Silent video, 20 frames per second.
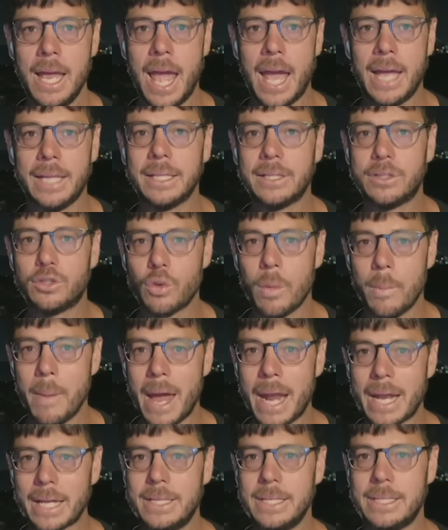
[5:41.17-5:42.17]
and the
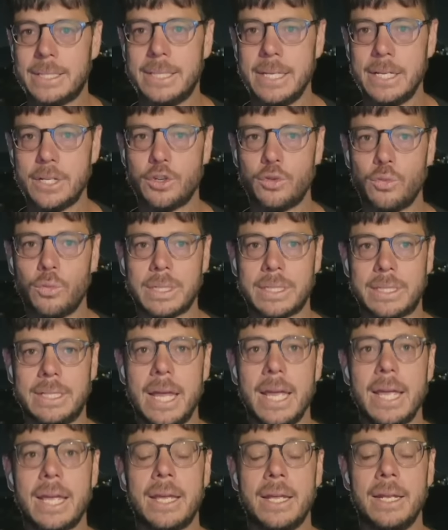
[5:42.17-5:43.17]
dramatic decision was
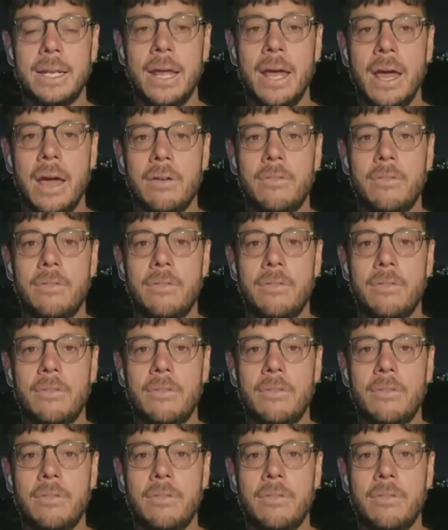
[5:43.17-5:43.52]
taken